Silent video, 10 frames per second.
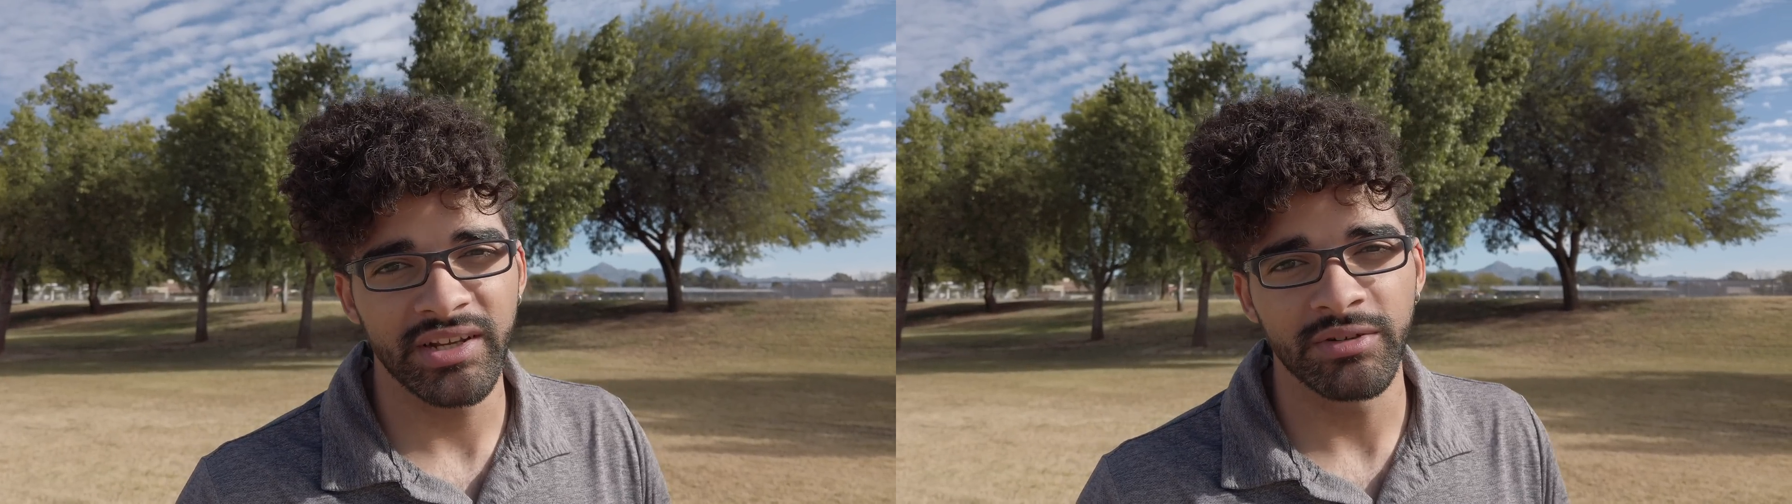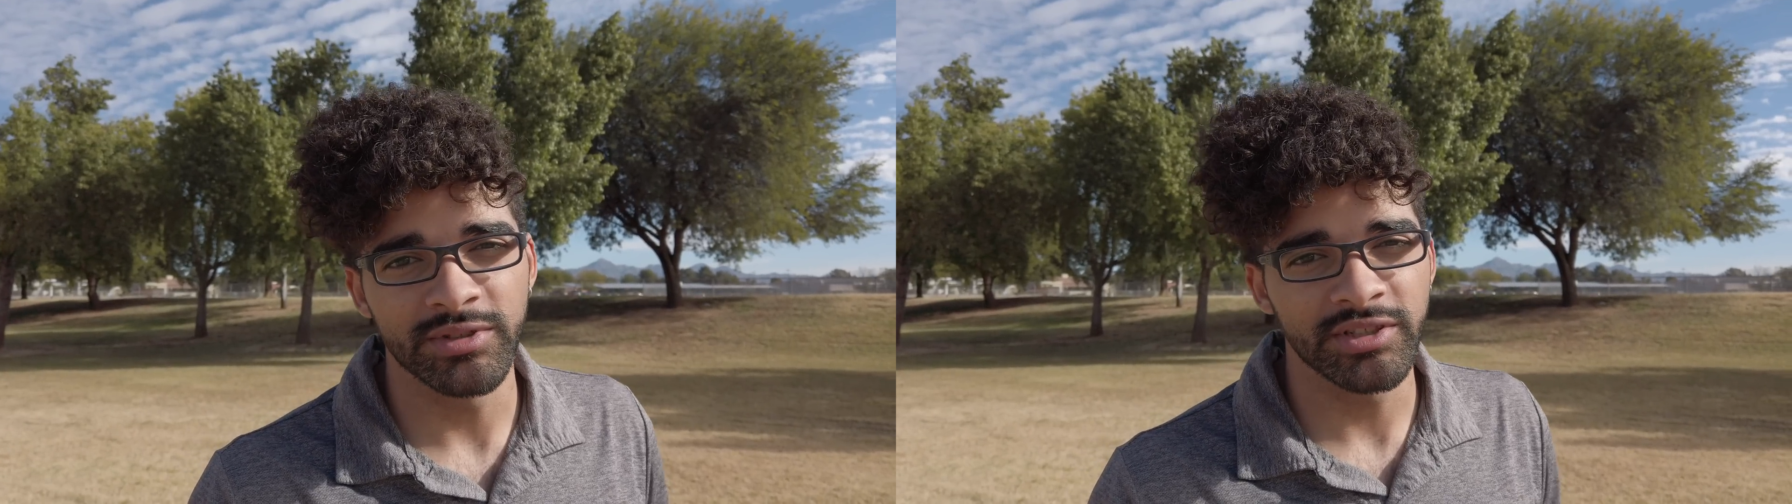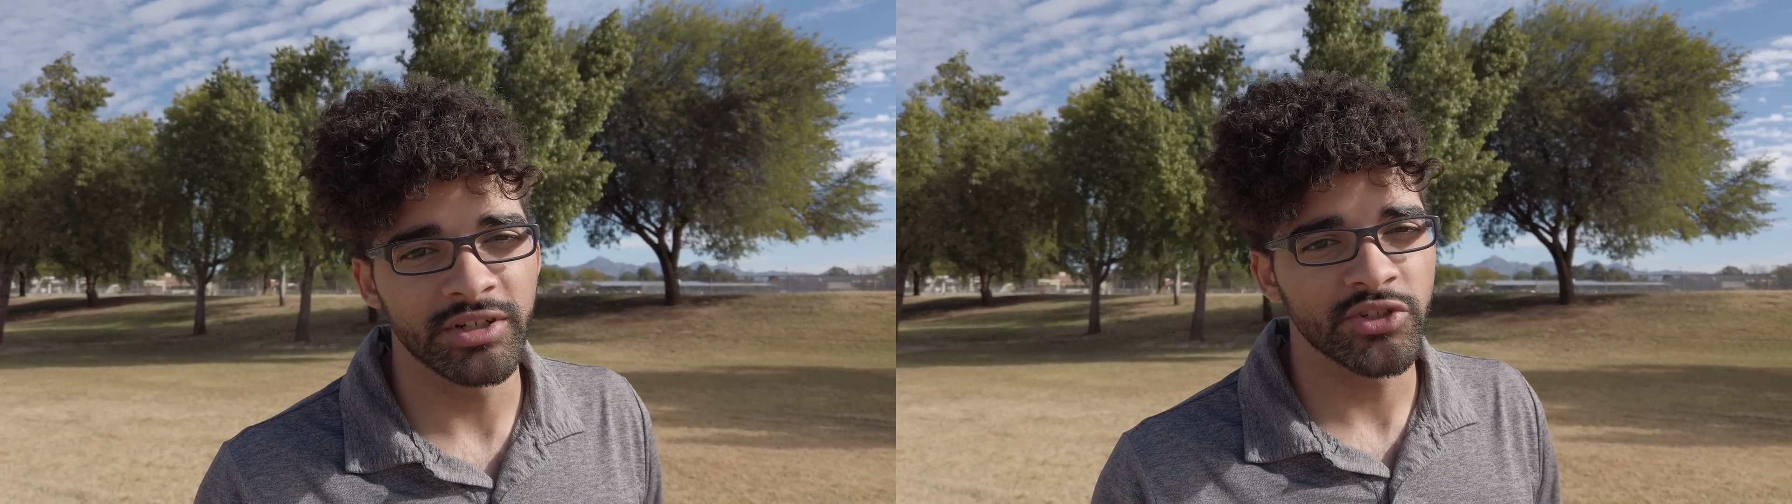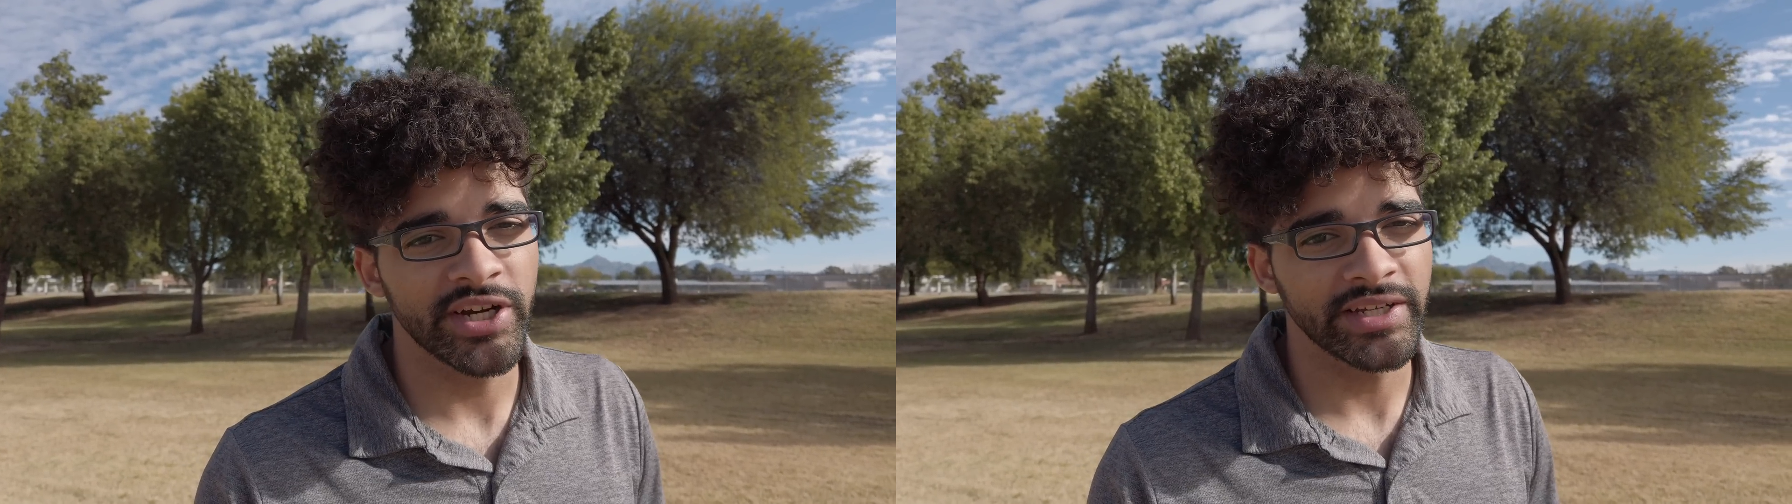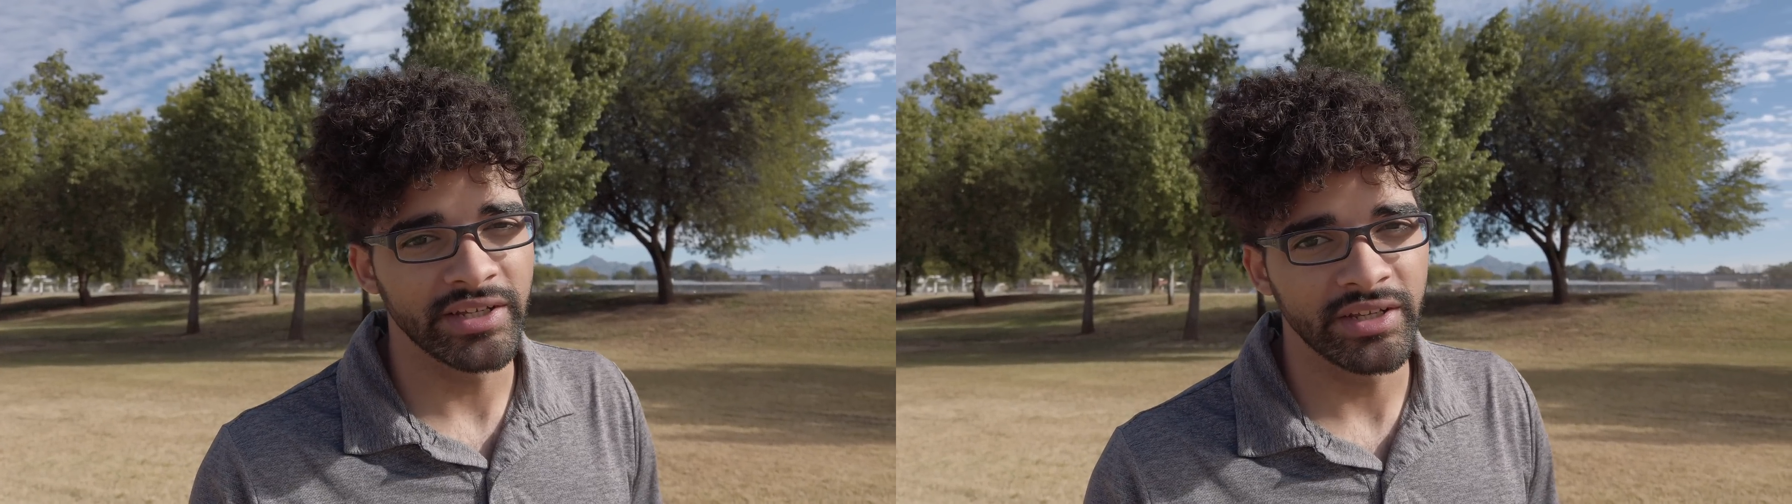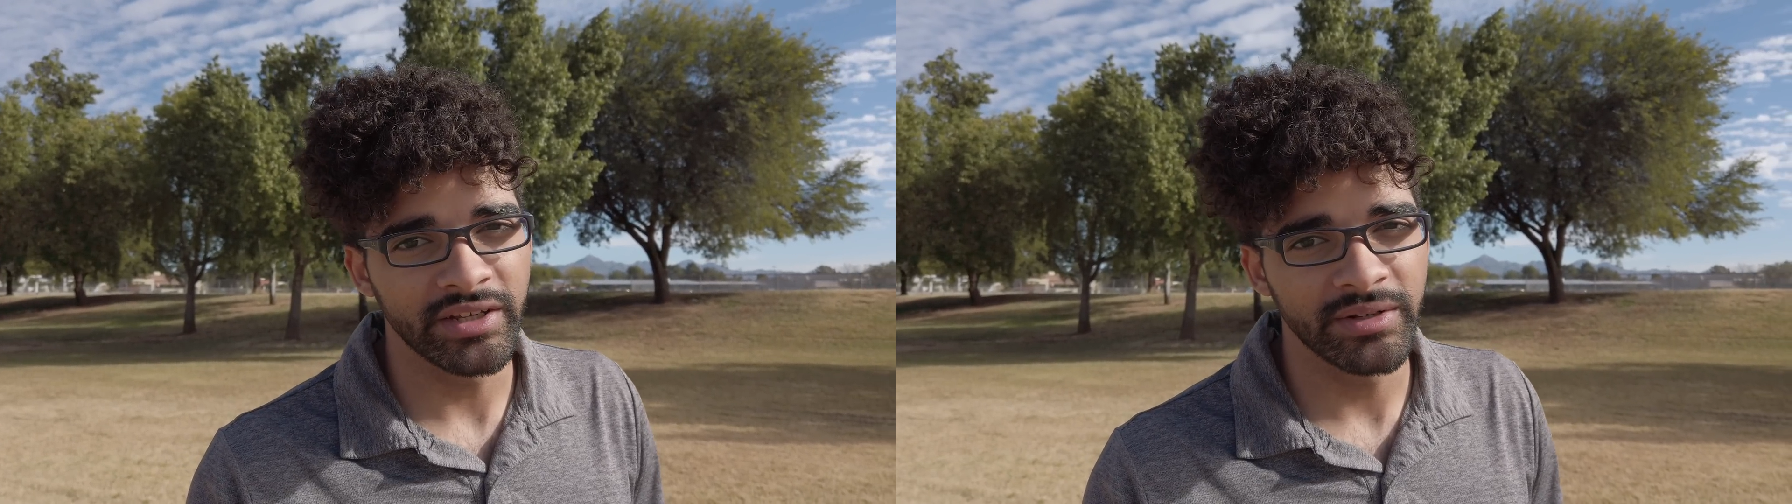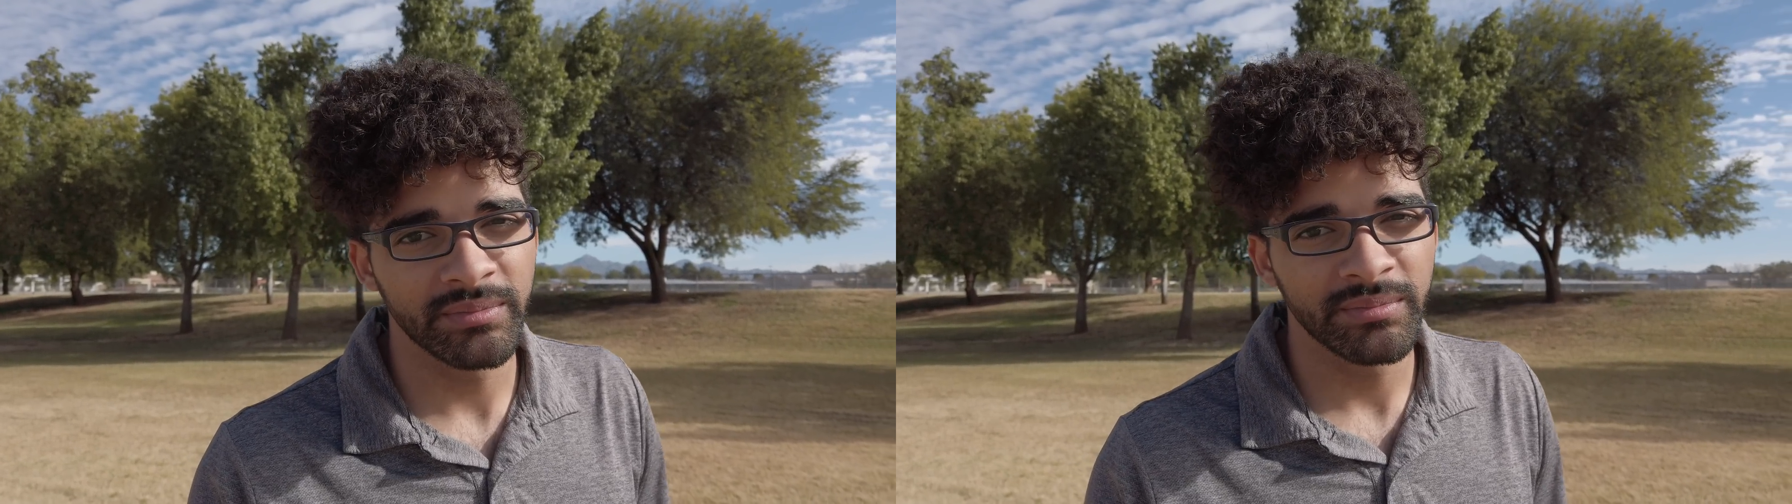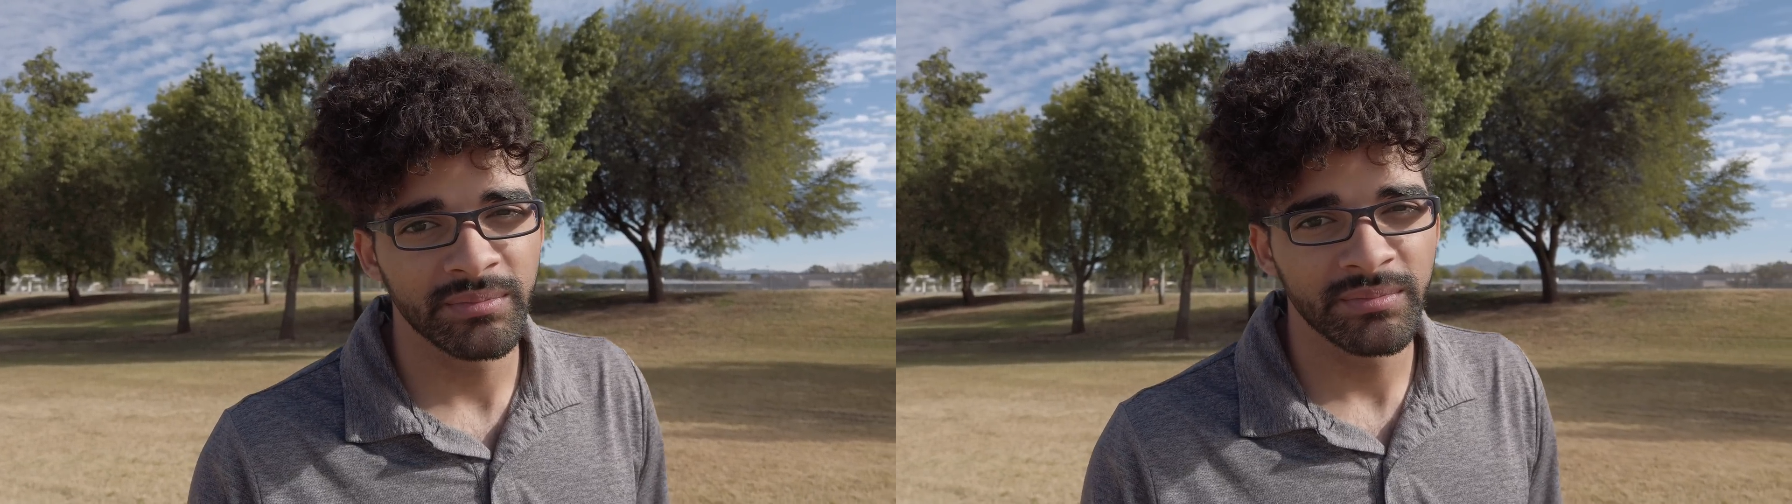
and it will start tracking again.